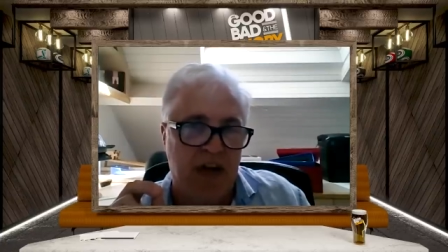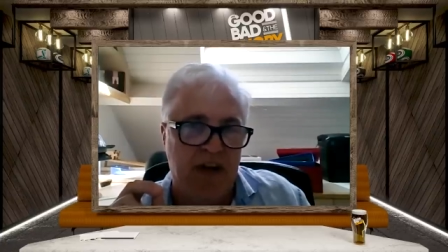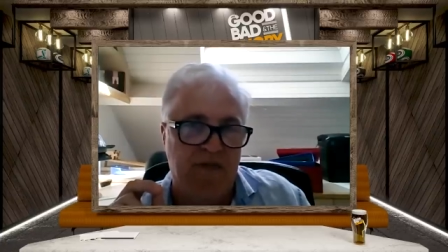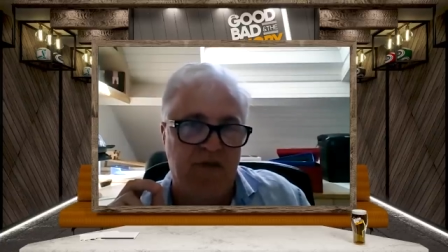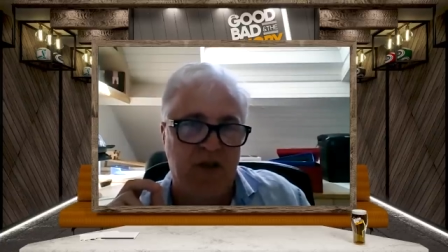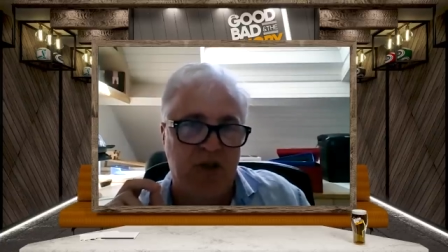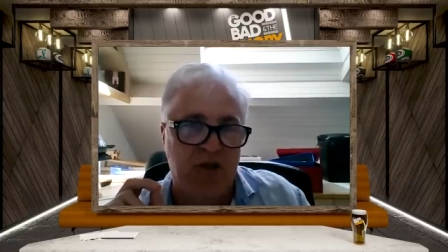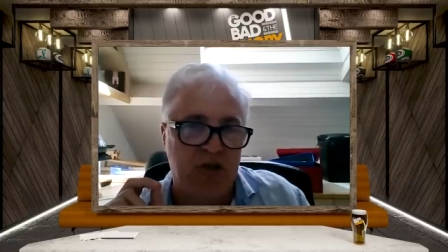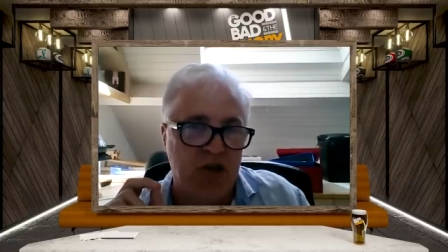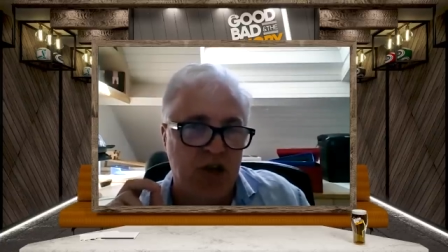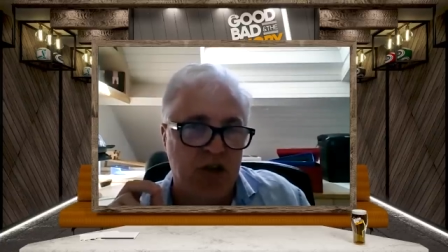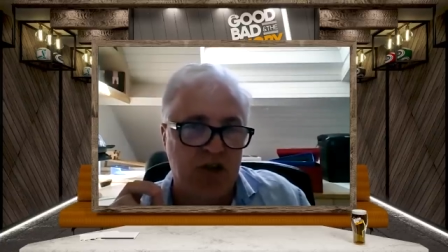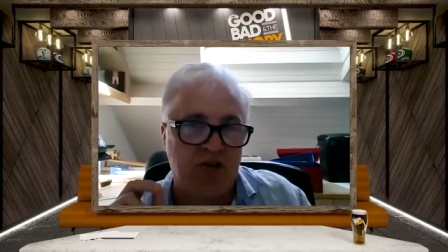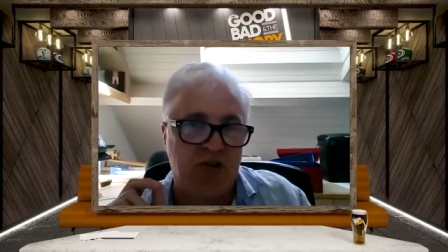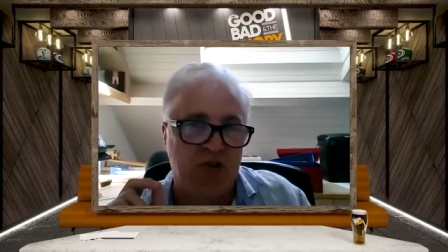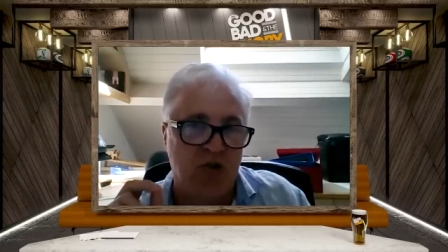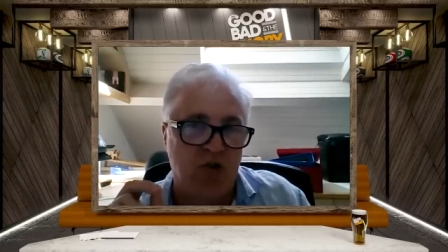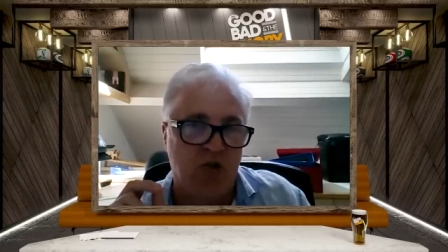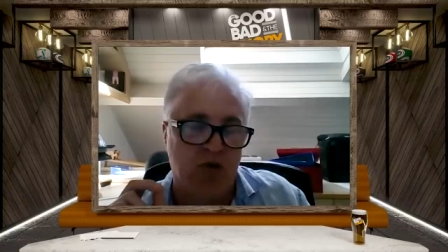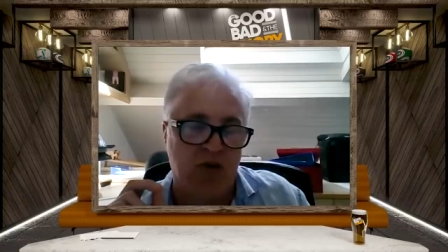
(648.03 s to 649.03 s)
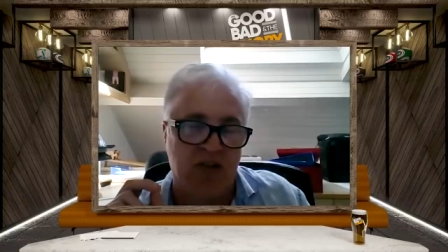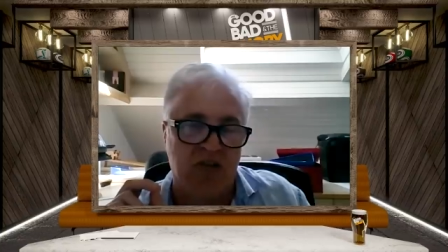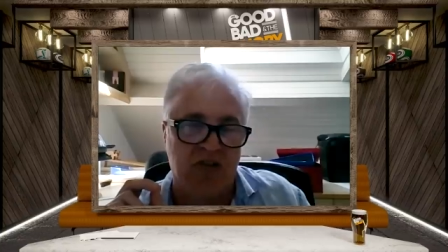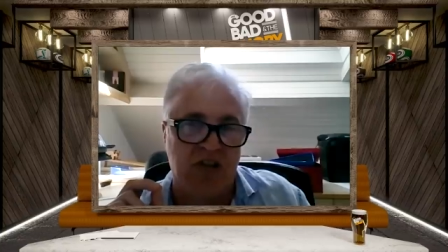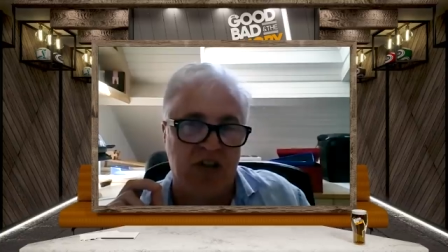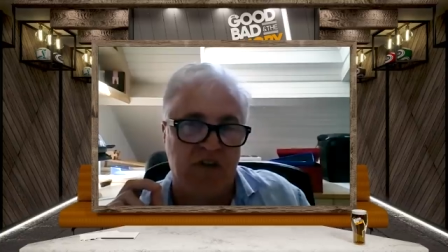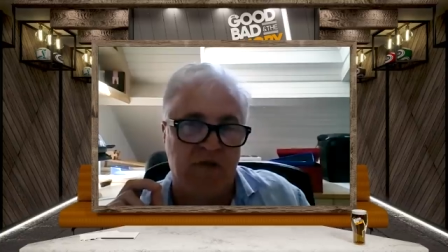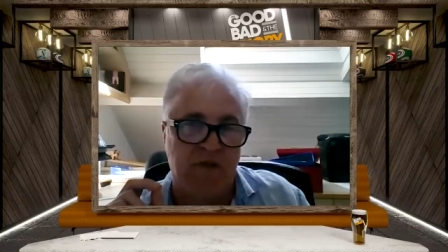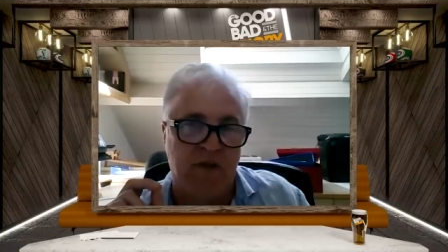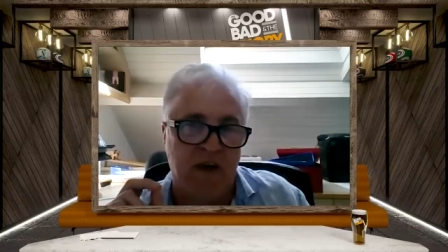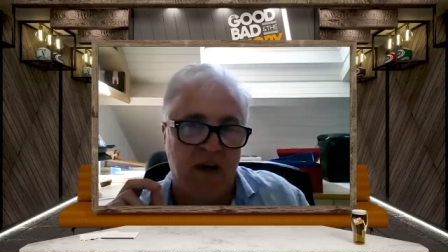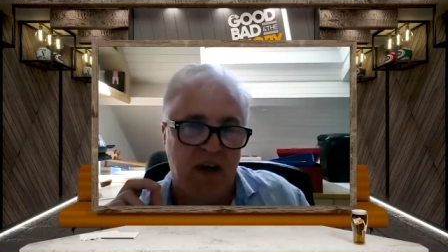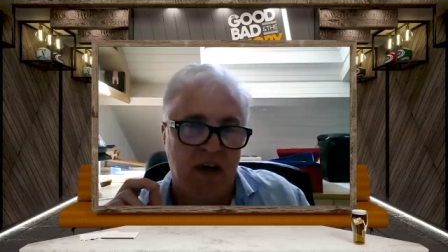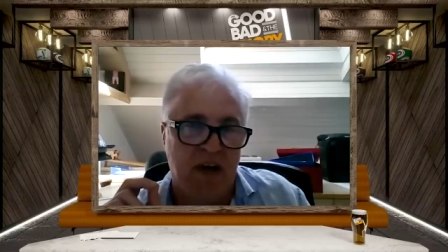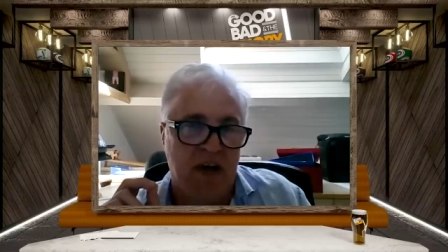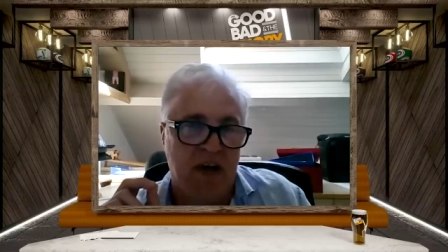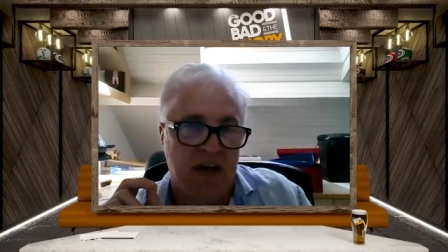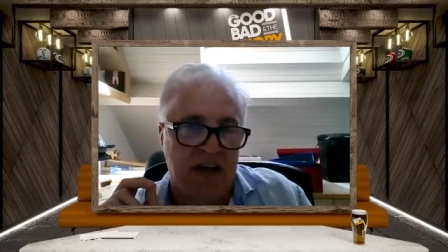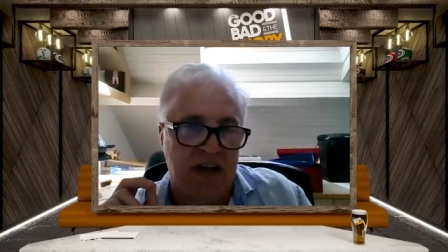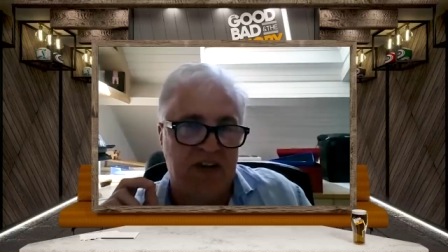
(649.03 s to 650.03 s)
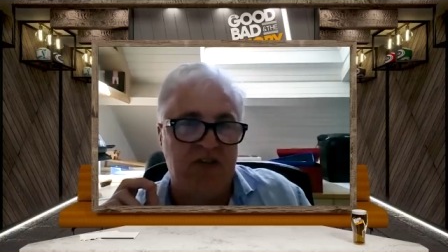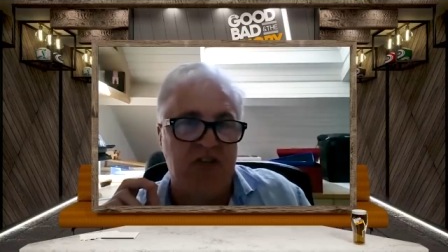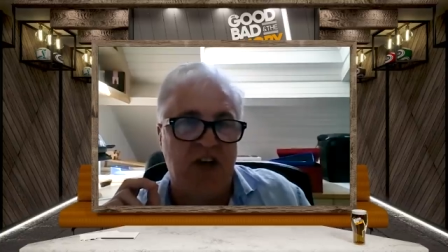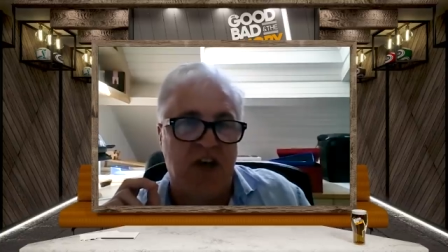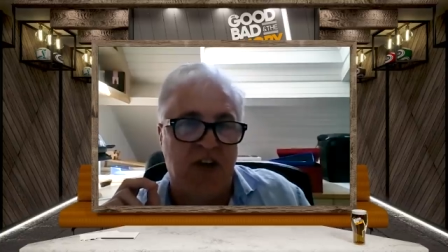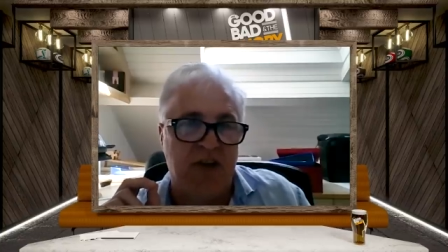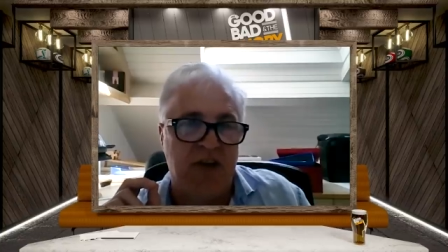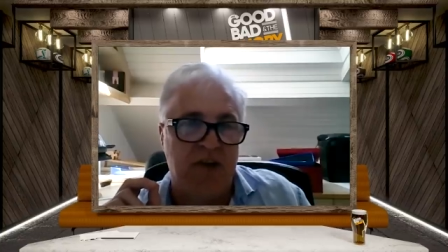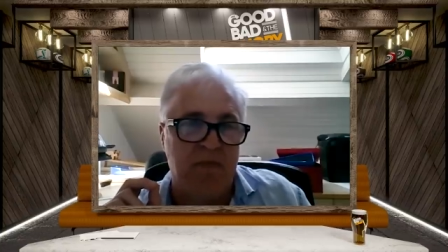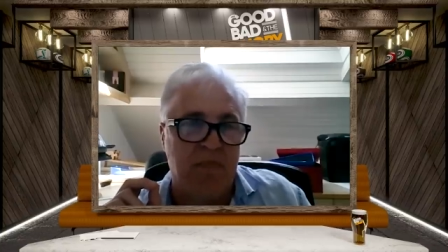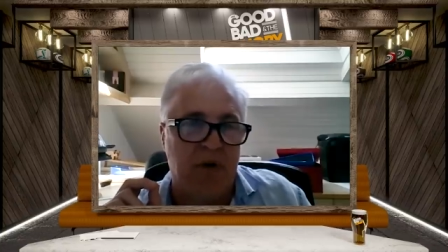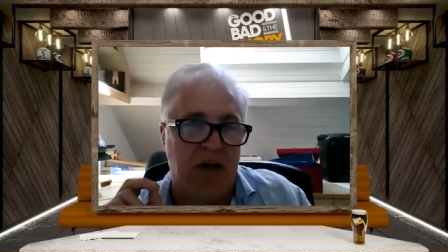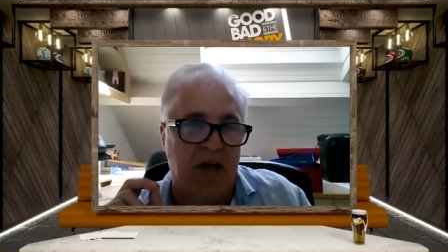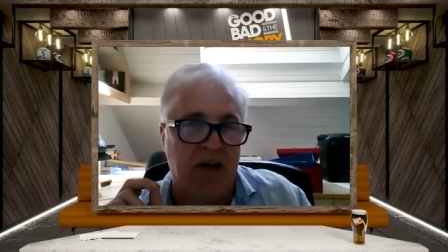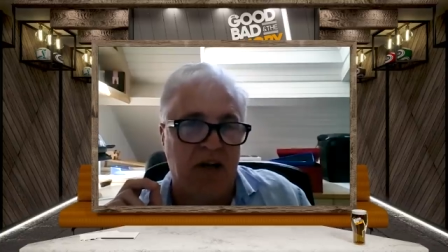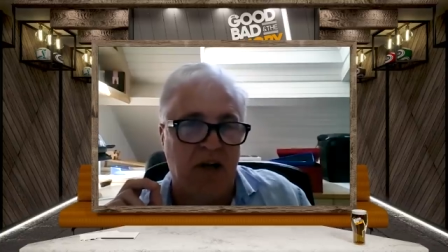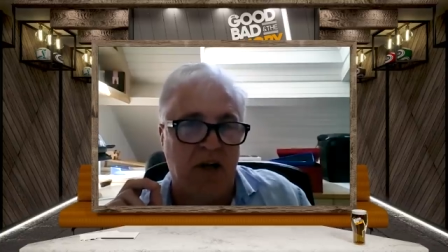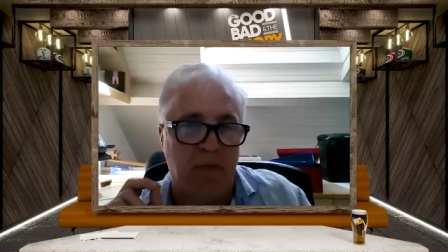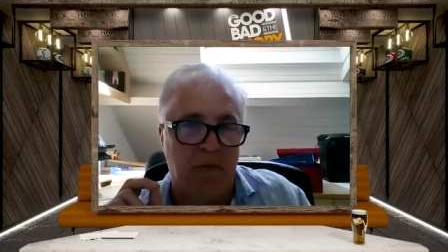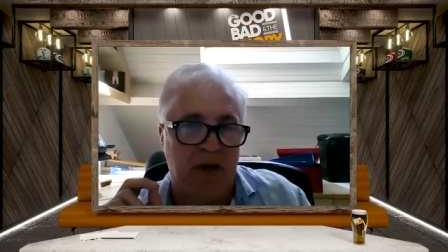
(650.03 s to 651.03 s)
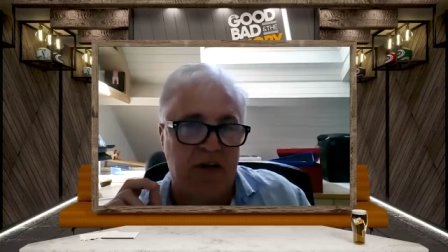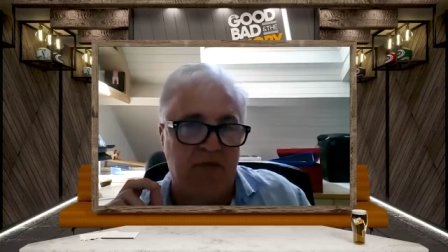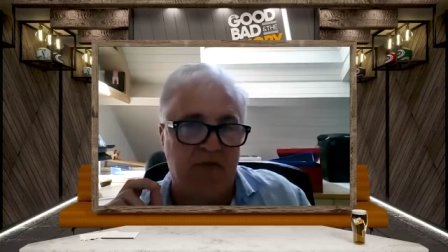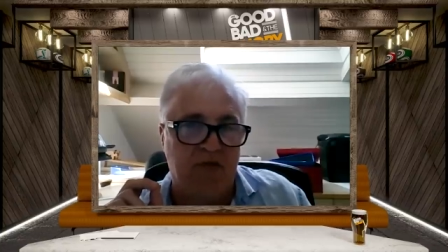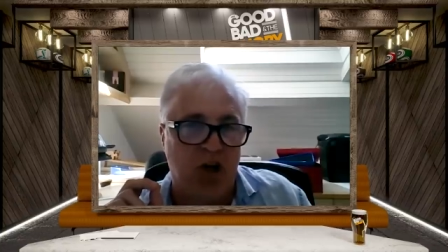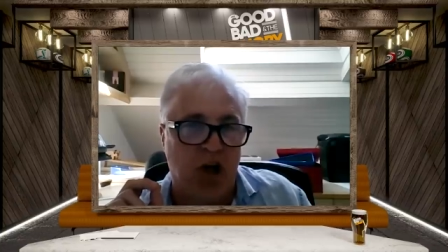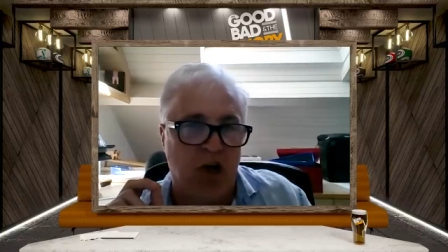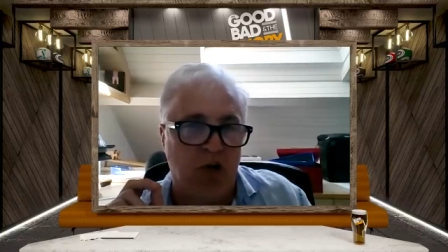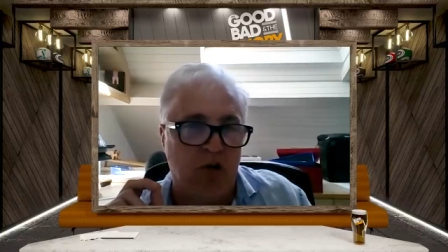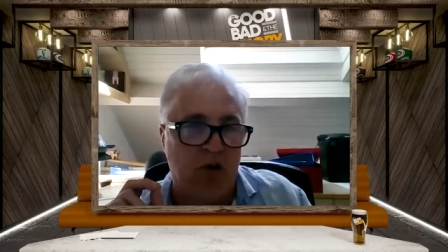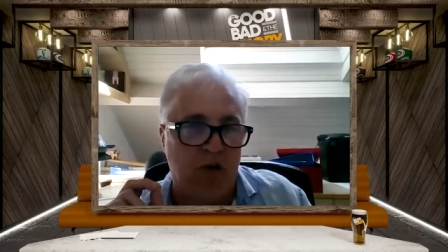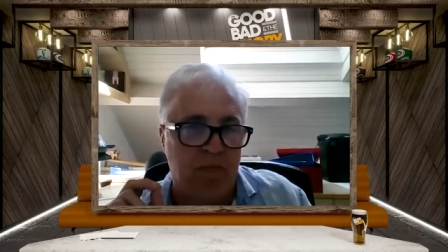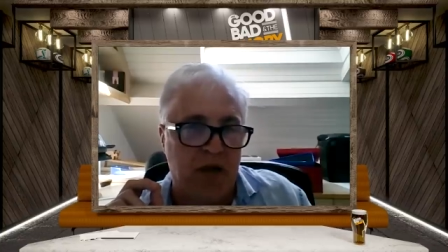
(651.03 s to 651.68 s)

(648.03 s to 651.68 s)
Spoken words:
If you just talk as if it's nothing but a little bit of joke,